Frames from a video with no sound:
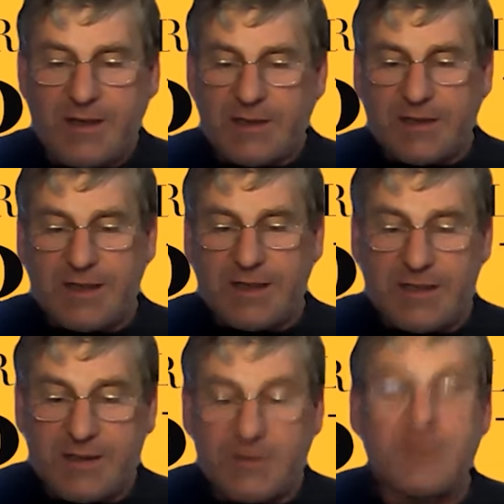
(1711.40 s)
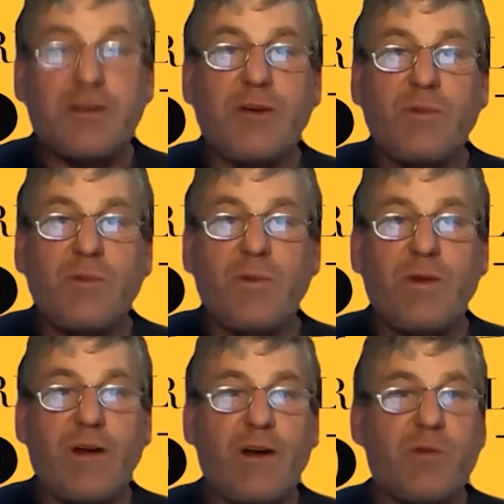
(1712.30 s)
Uh, so
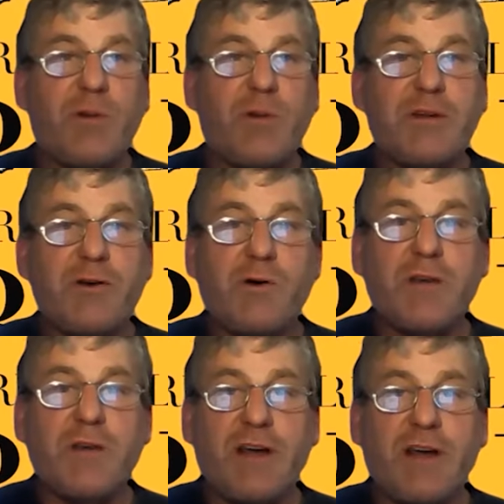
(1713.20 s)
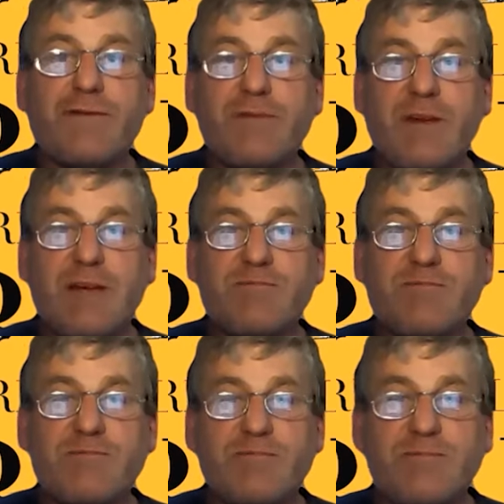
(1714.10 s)
I've probably talked enough.
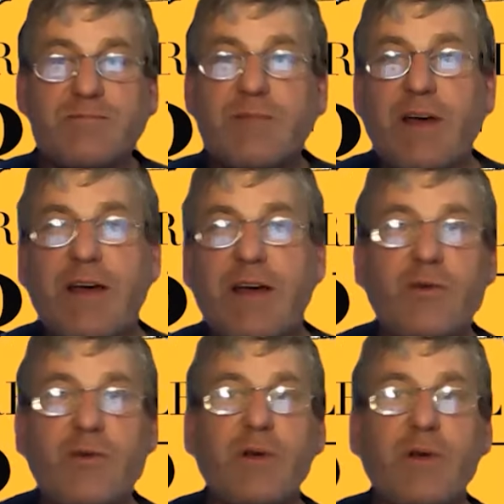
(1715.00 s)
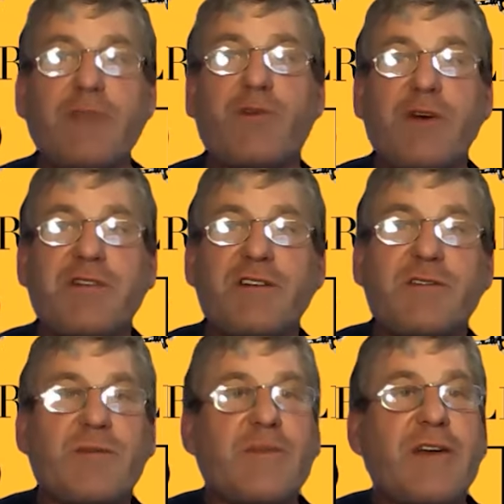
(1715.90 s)
Um, do we have
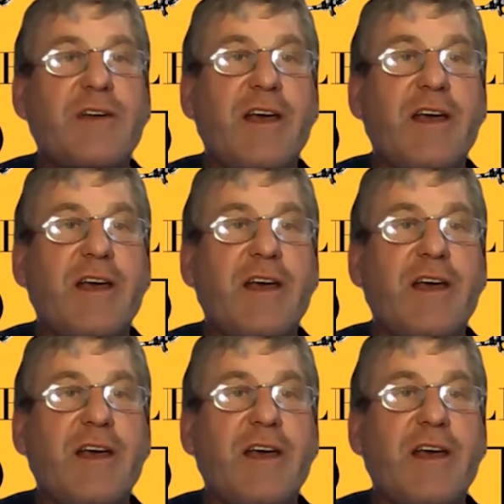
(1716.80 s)
questions to go?